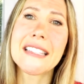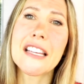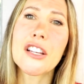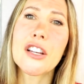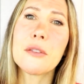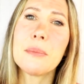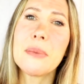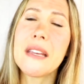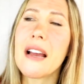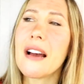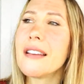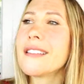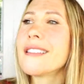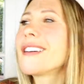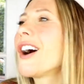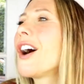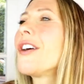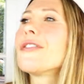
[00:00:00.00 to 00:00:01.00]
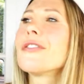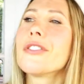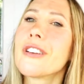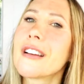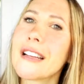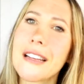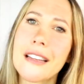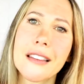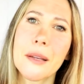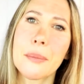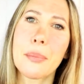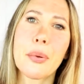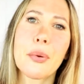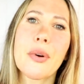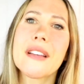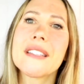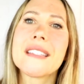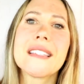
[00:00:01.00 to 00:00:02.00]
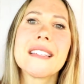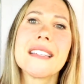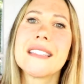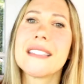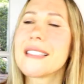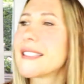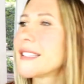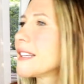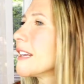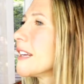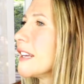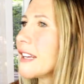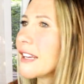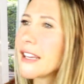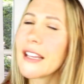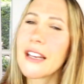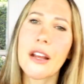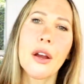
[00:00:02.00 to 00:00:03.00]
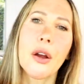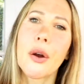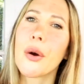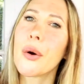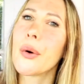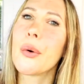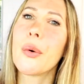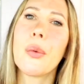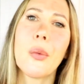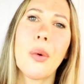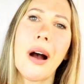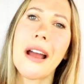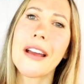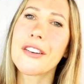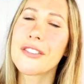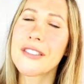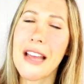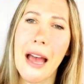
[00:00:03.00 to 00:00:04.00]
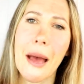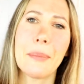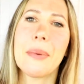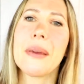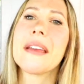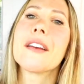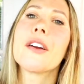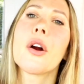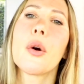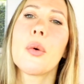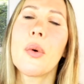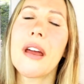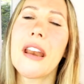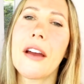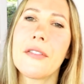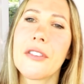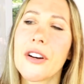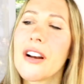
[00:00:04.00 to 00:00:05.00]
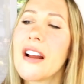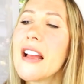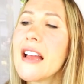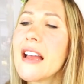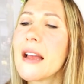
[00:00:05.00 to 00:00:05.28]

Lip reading: They could be uncovering the president, wiretapping or whatever.